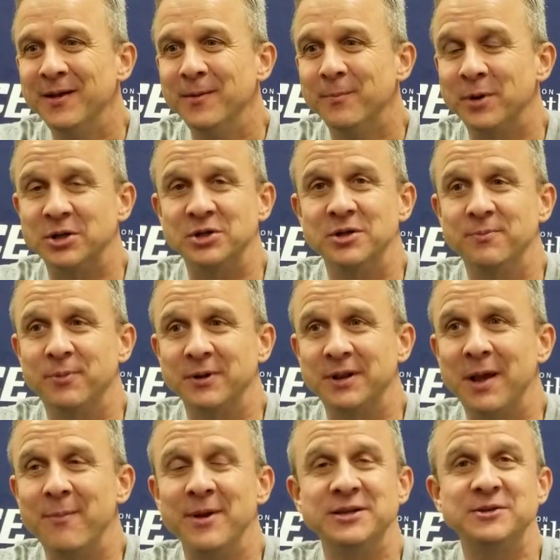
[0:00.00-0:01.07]
But
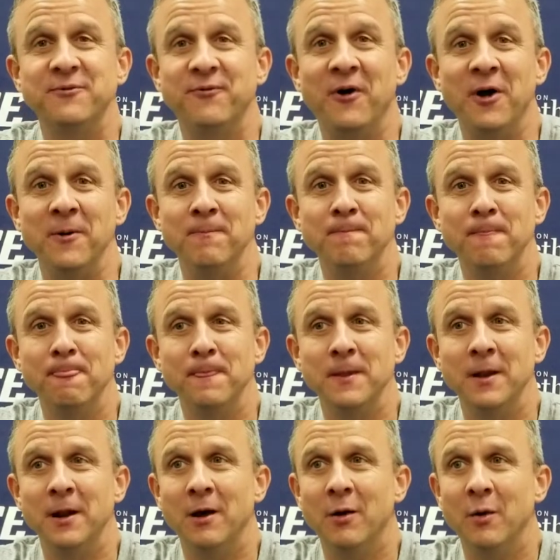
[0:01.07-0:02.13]
that makes it fun, you
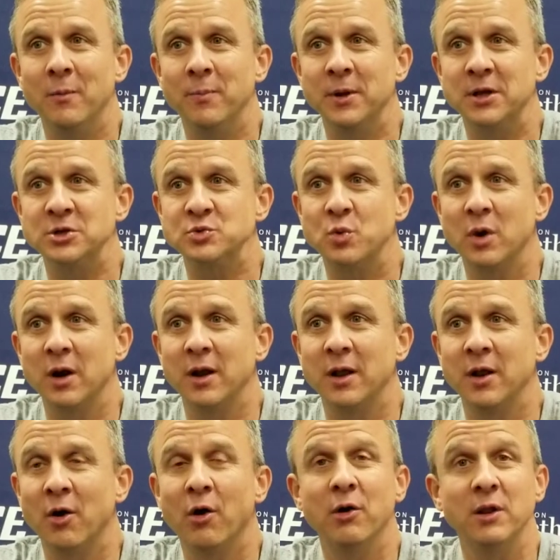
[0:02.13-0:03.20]
know, because we're in
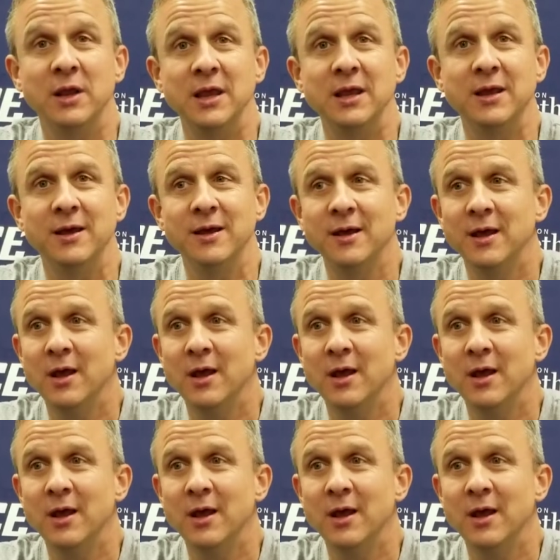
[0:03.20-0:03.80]
our league,